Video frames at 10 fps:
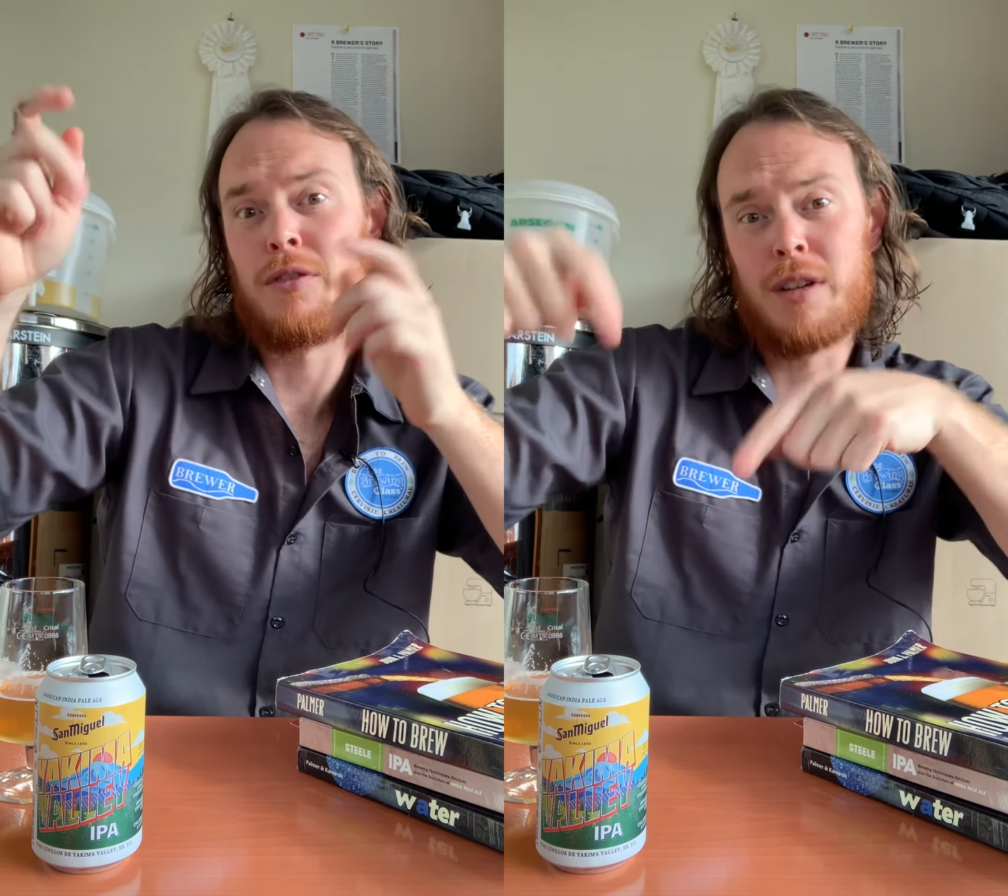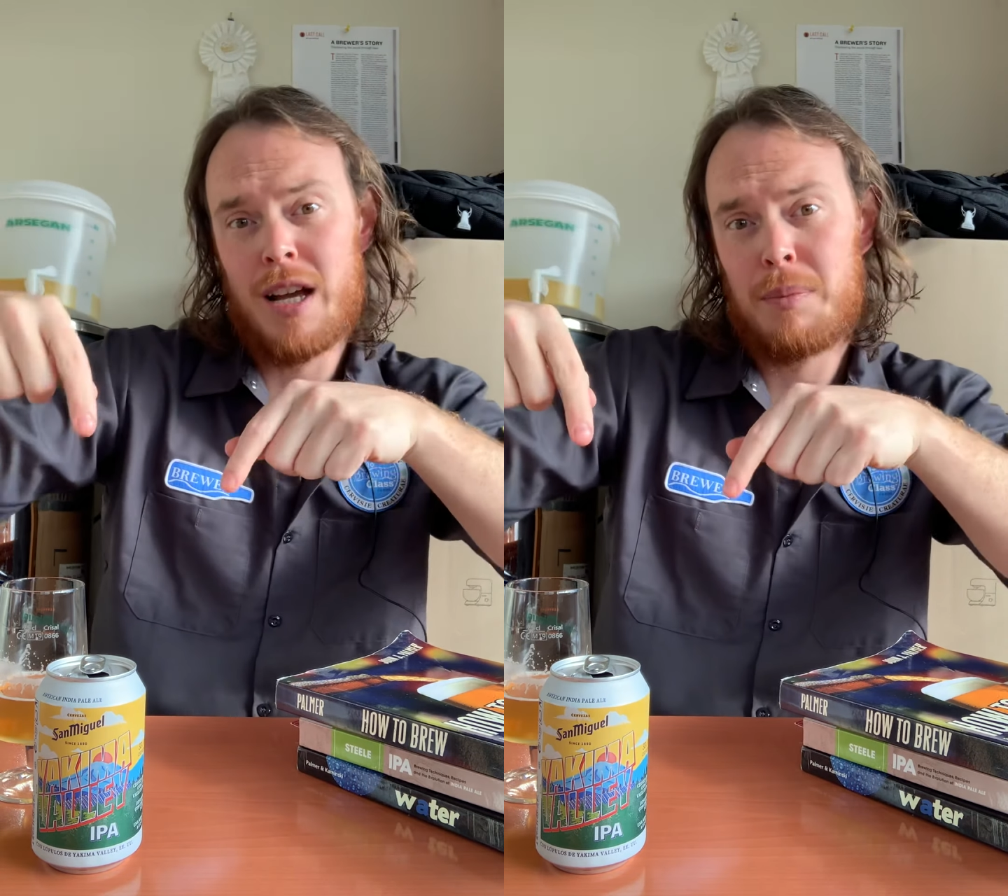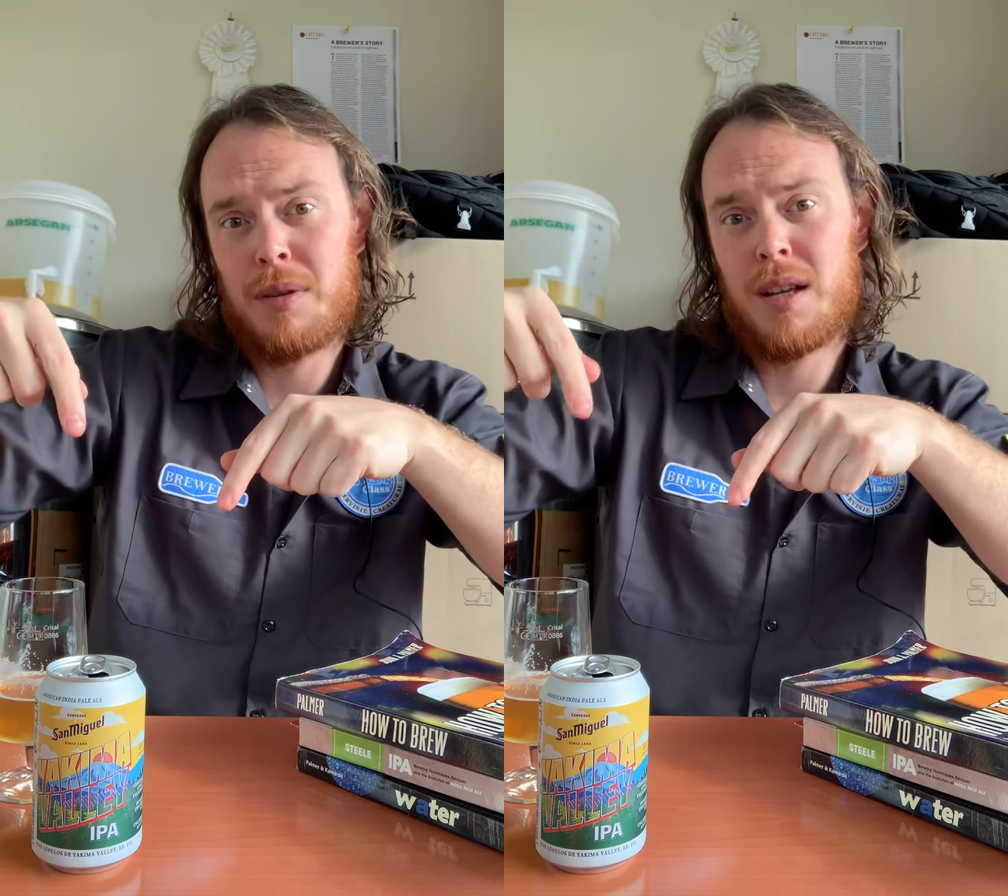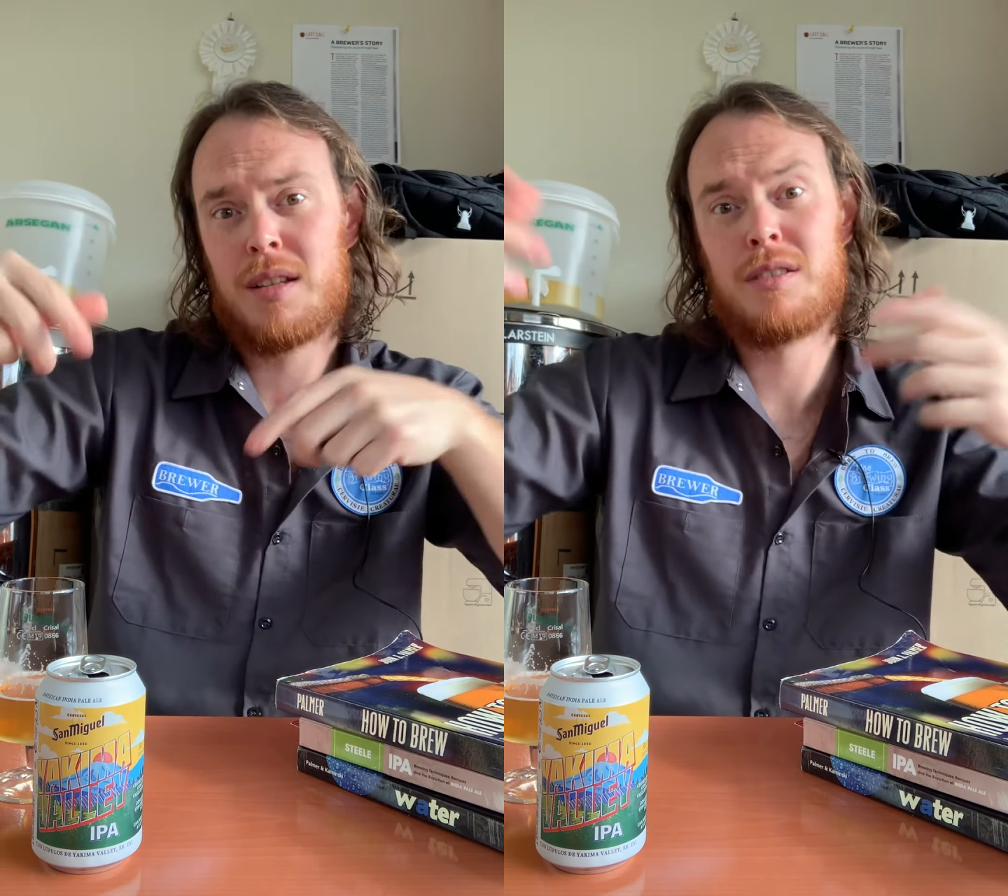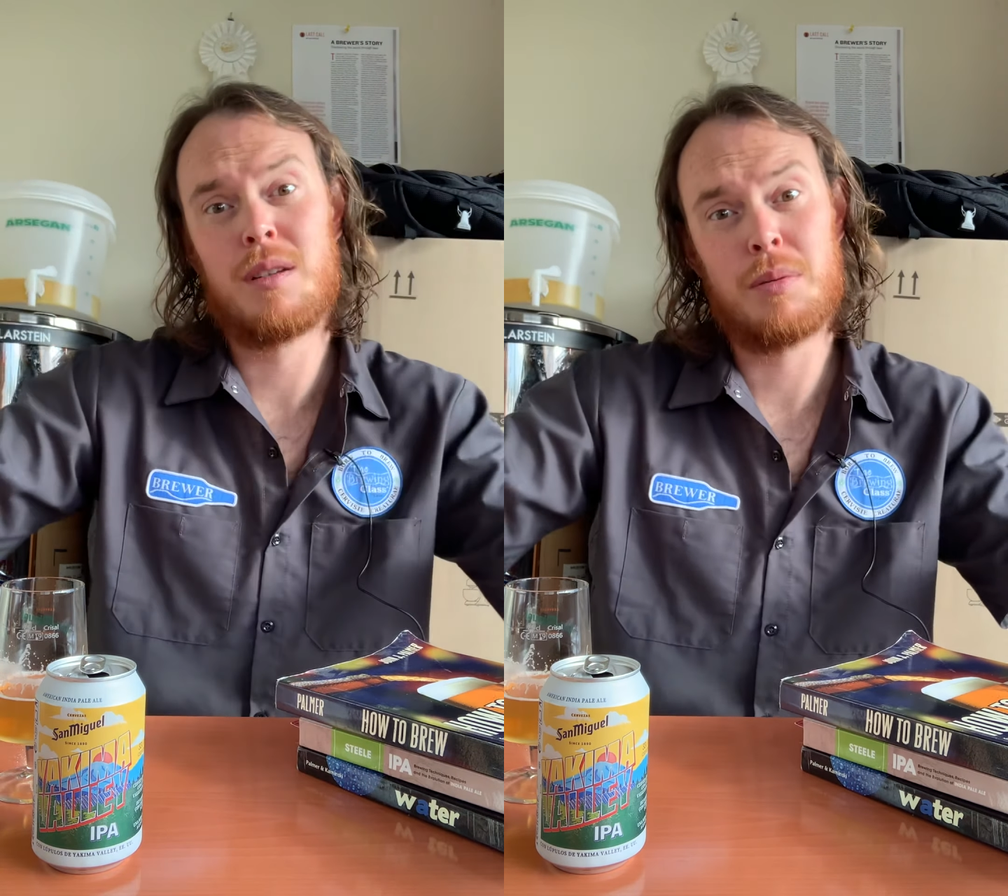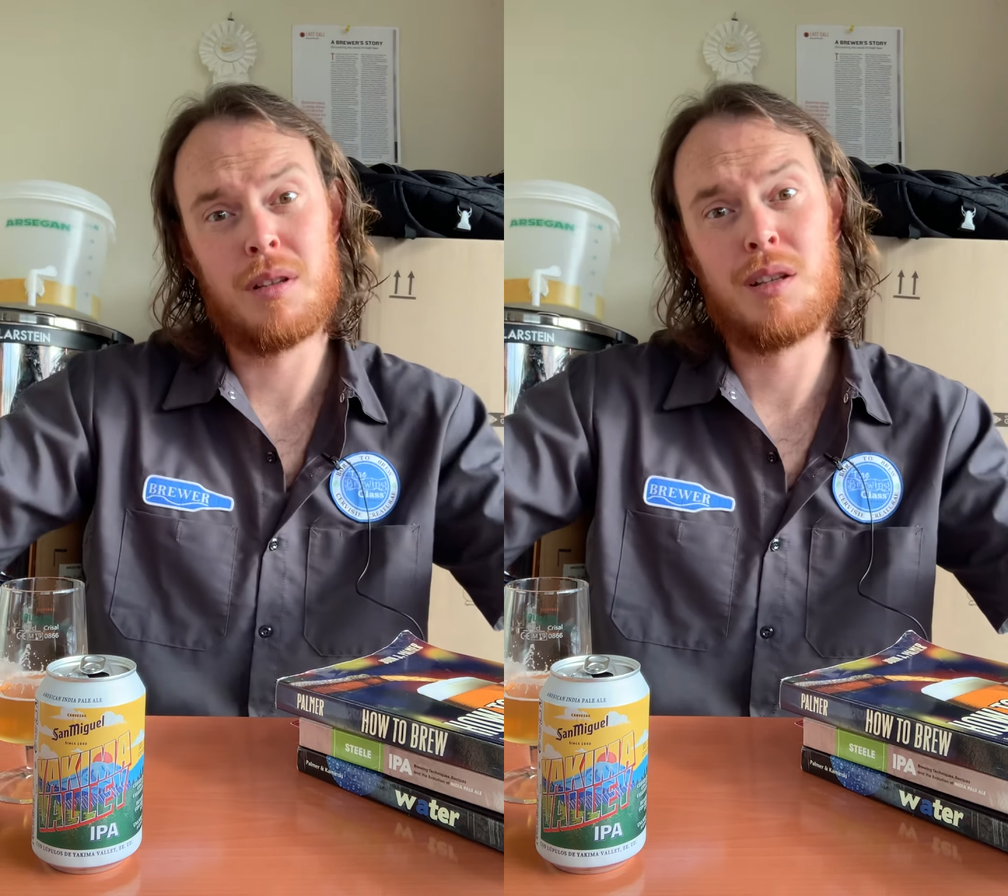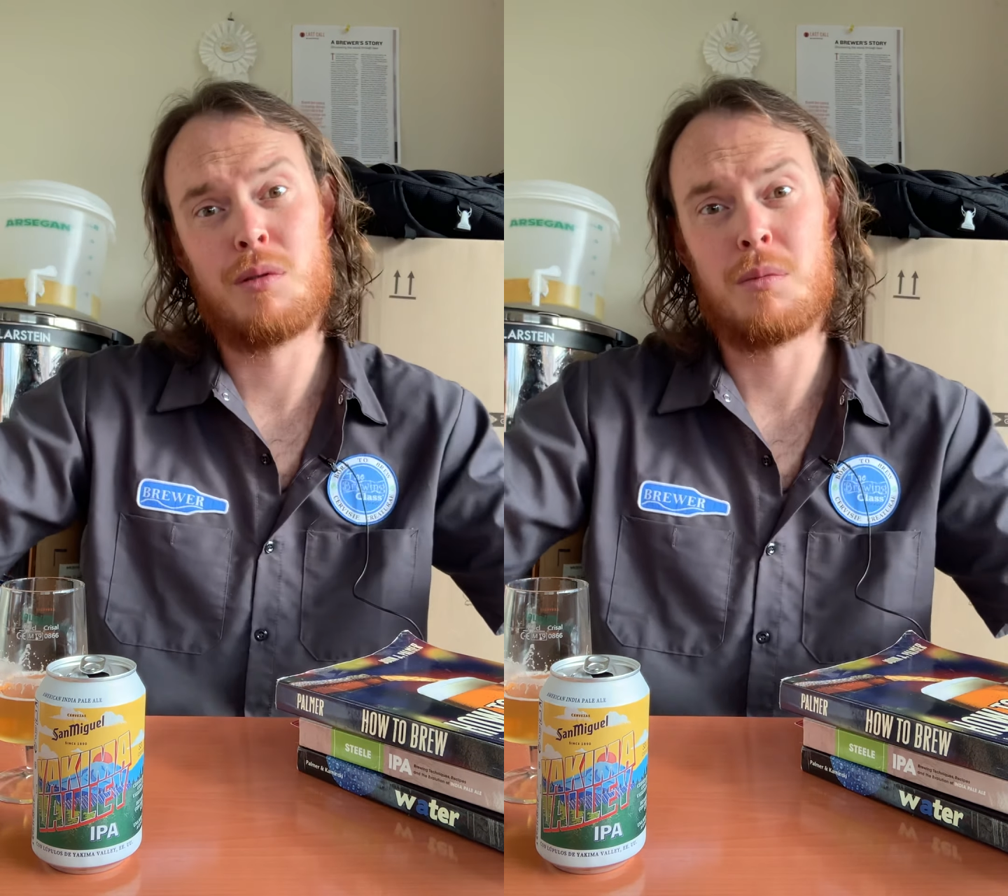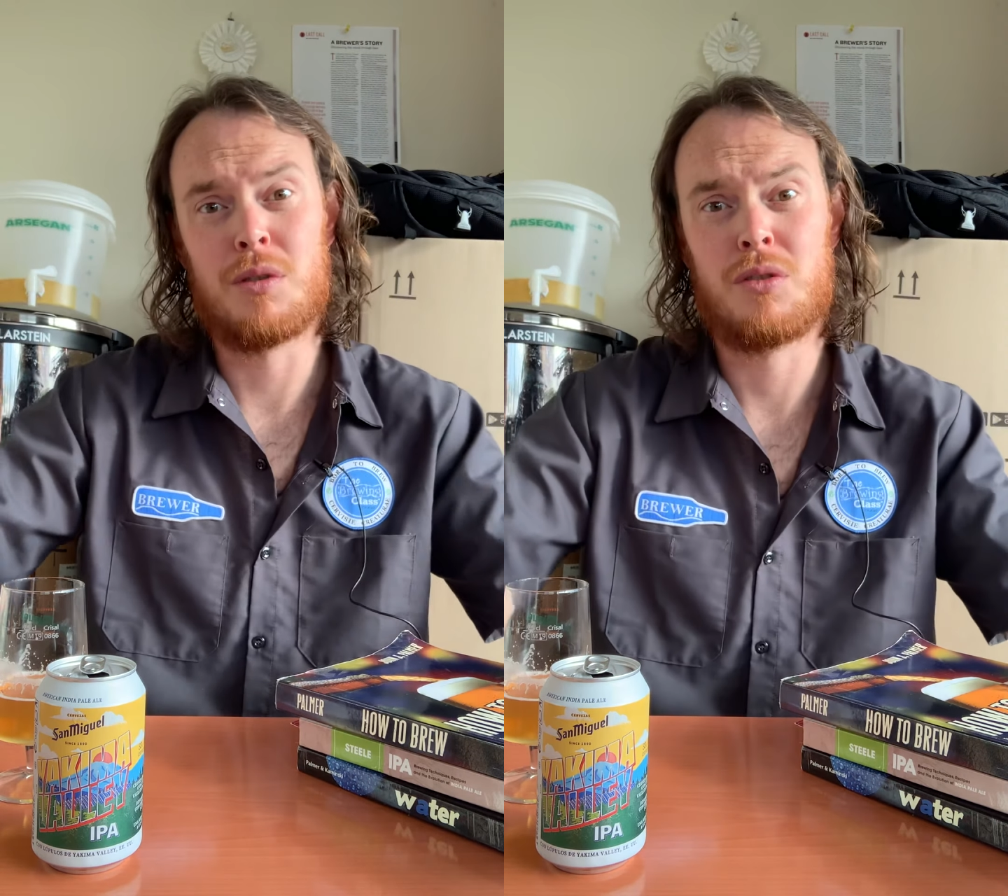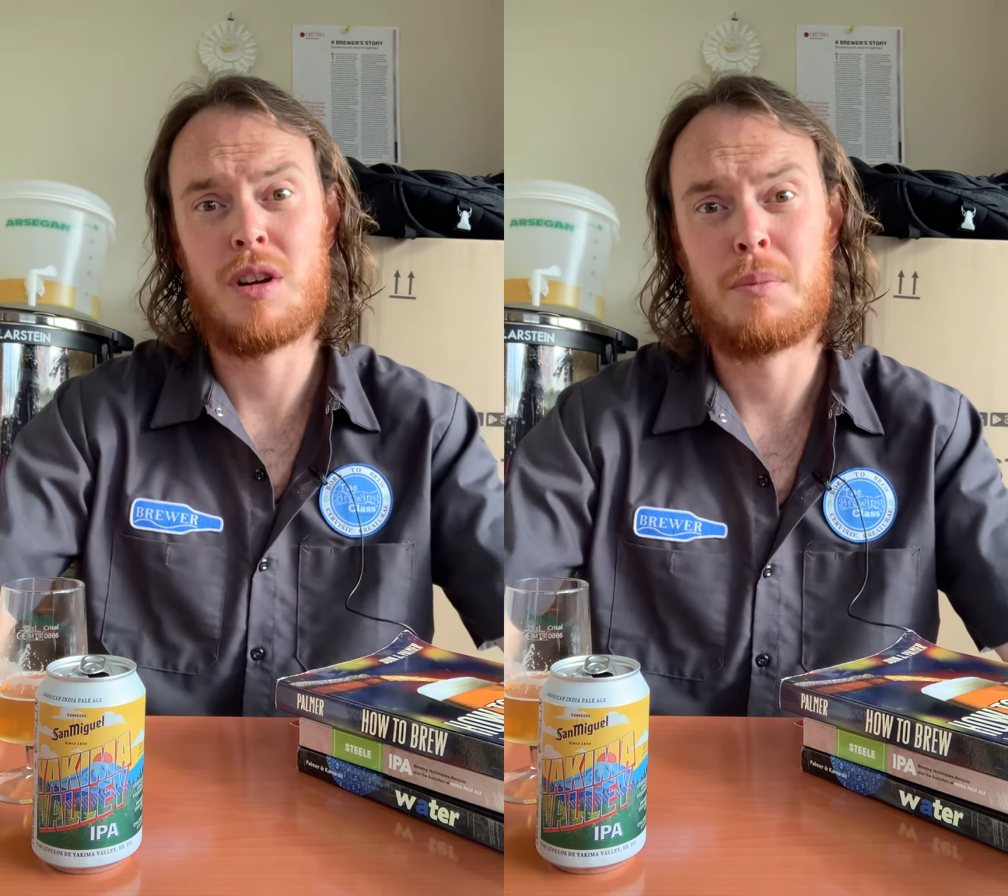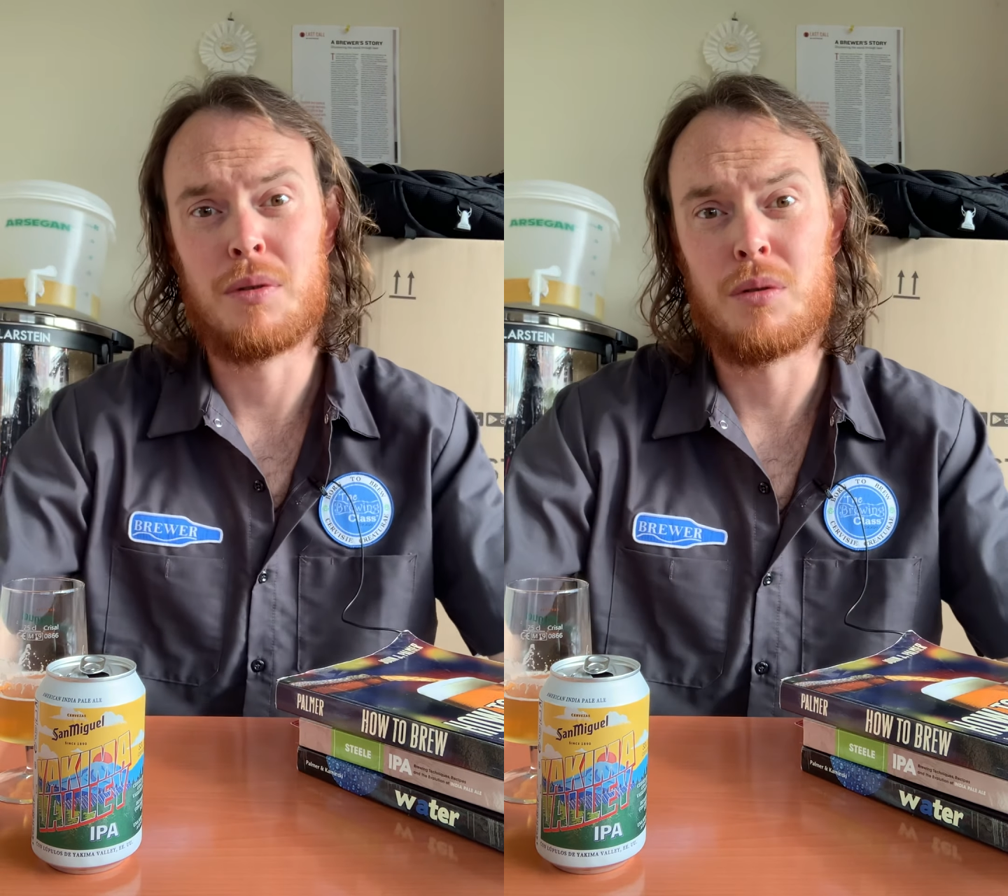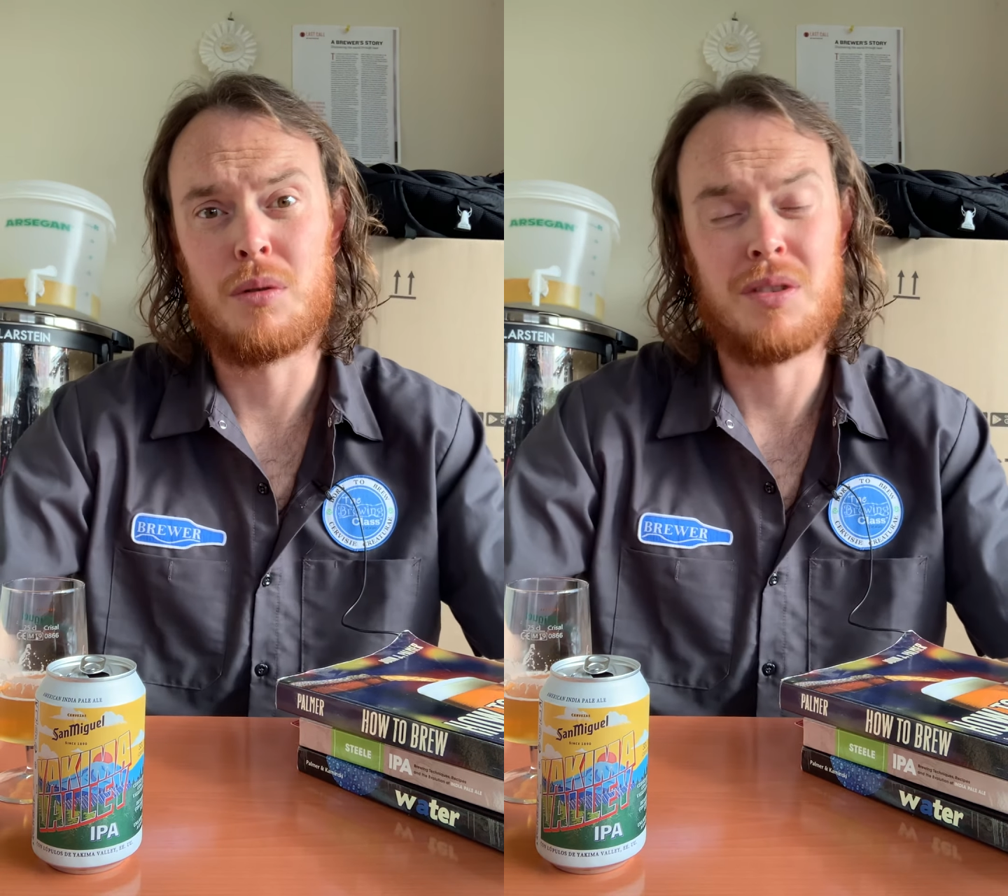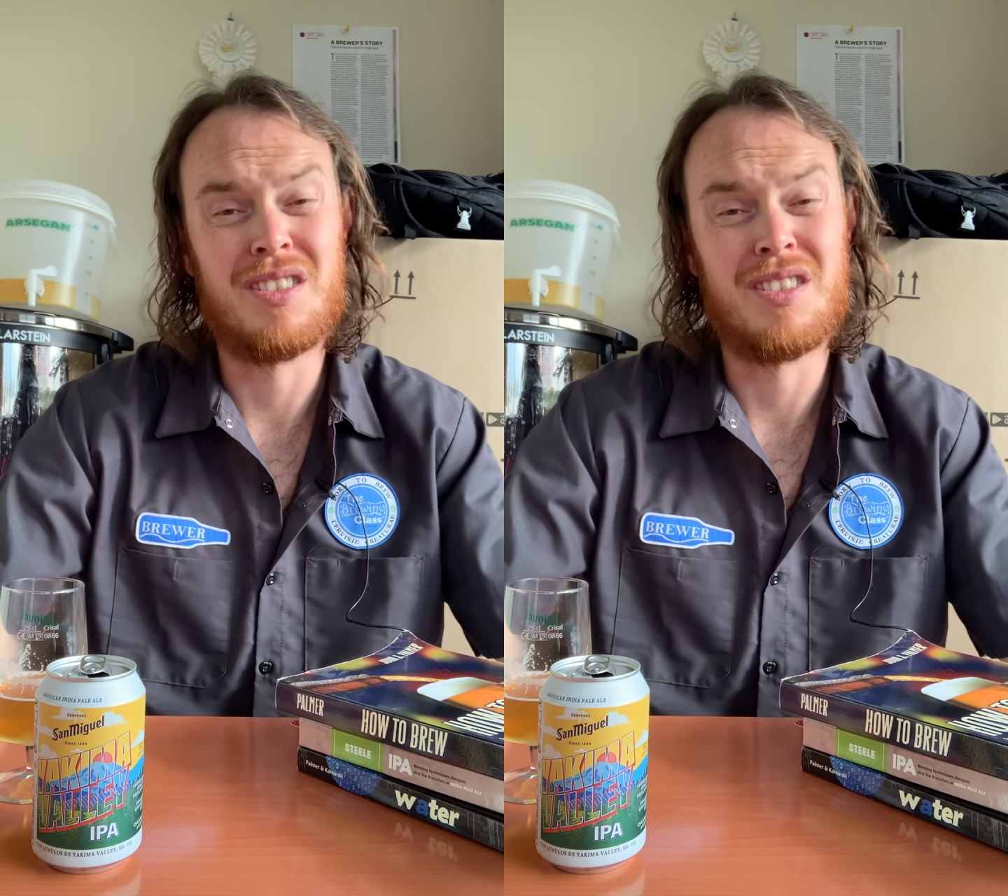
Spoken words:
For IPAs, typically you want more tropical,